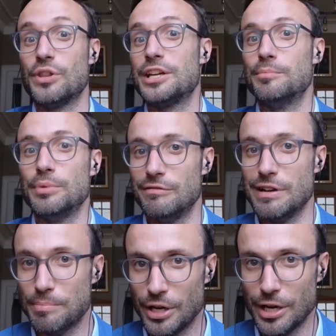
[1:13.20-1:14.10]
they can
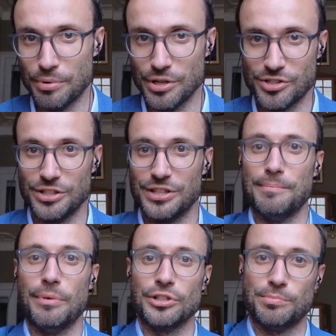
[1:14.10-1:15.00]
be repurposed and
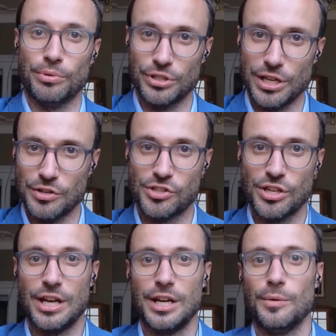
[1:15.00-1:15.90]
they're multiple use.
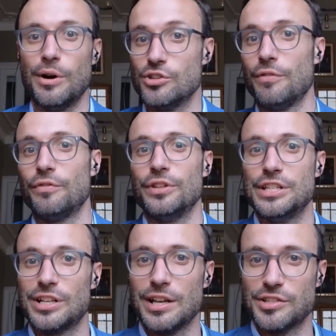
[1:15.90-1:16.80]
Whereas often
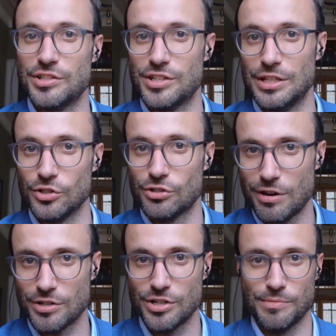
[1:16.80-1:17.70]
these glass and steel
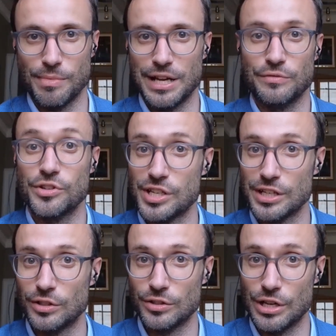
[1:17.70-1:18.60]
structures are made for
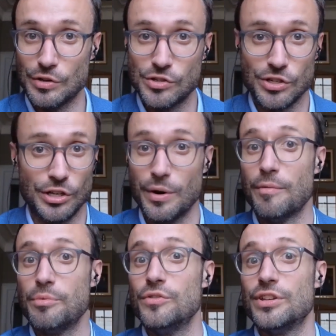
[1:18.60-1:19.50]
single use, and
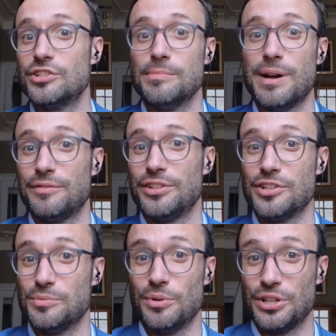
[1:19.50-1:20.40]
whoever moves into them after
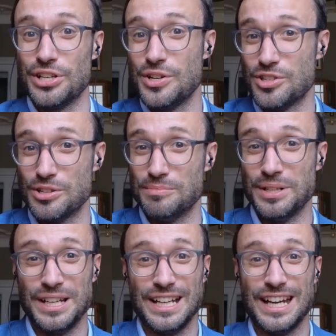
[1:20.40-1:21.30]
doesn't want to use them,
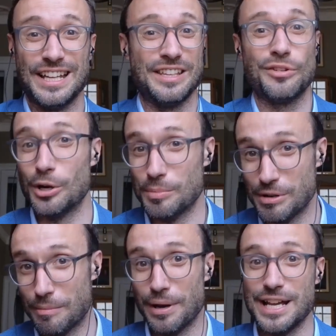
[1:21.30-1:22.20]
and they've got to be
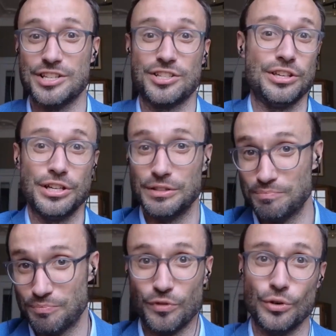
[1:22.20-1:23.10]
replaced 30,
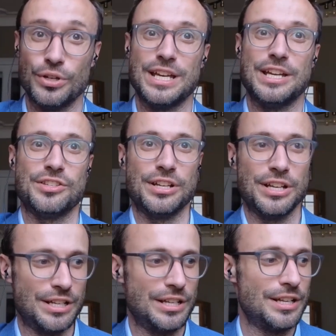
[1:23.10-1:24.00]
40 years at
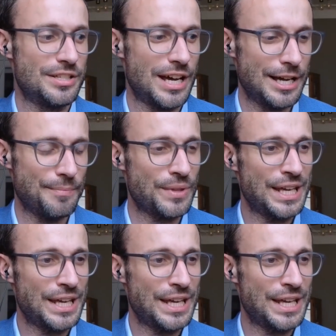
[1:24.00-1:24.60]
a time.